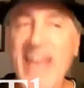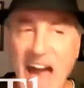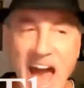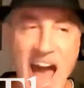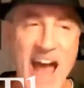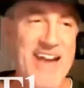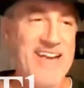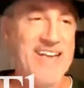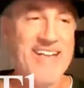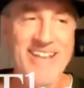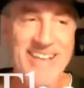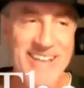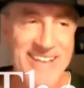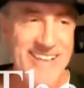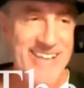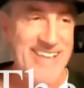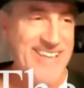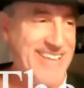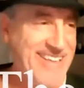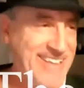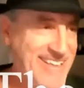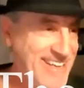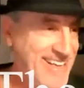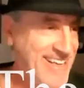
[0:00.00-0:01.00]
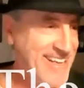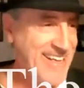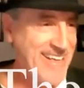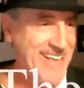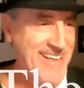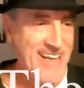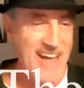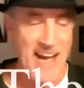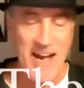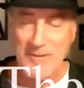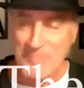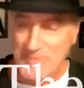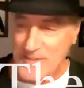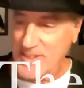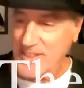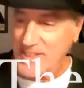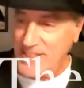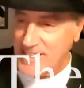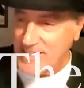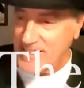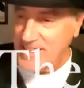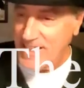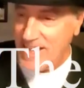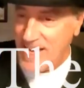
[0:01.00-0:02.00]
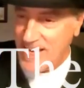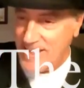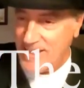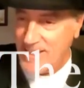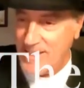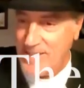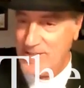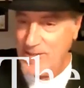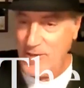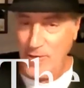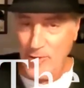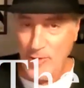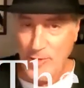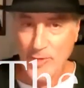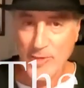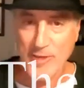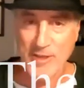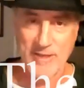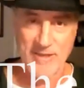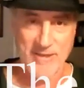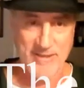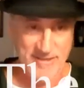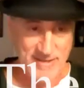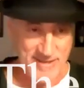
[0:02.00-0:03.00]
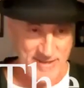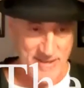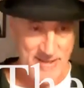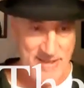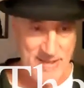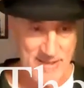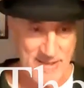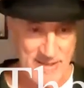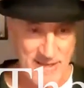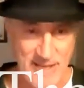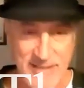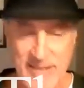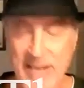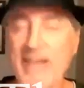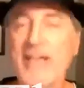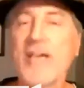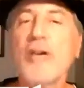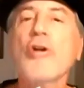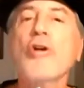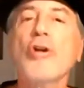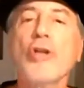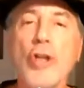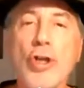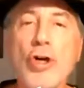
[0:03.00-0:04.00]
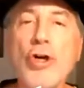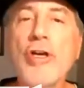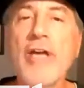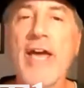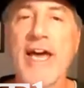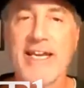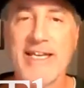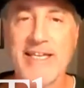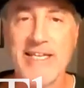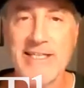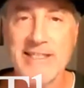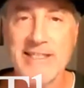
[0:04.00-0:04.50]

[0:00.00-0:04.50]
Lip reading: Cat. I'm 68 years old. And take a good look at it,